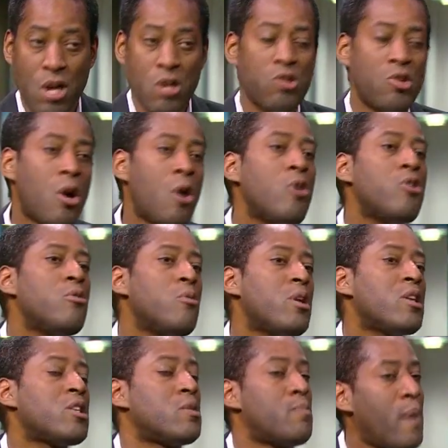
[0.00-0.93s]
So you would
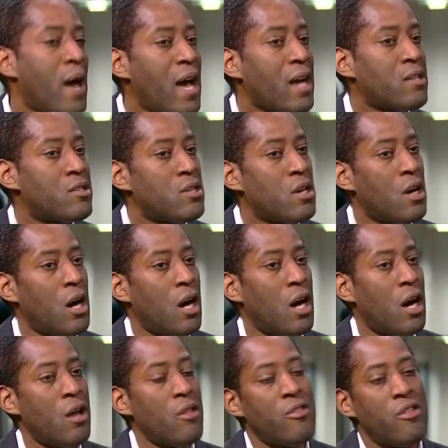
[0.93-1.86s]
expect
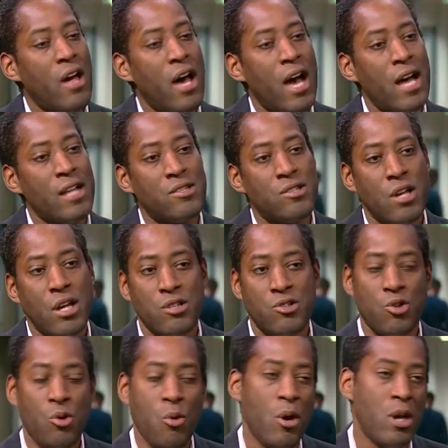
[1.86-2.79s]
that
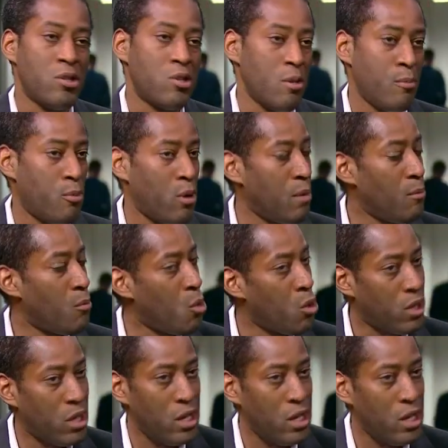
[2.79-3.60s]
it's going to bring more